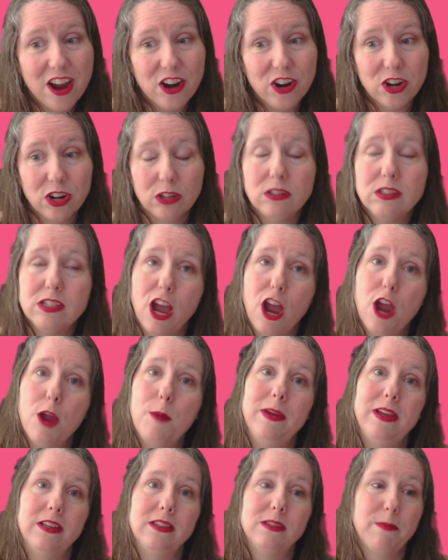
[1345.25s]
girl
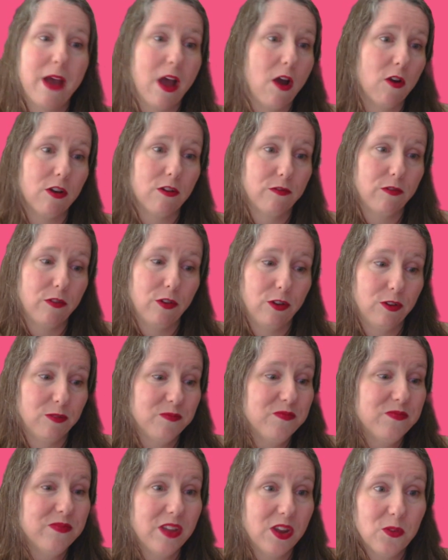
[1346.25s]
time is powerful.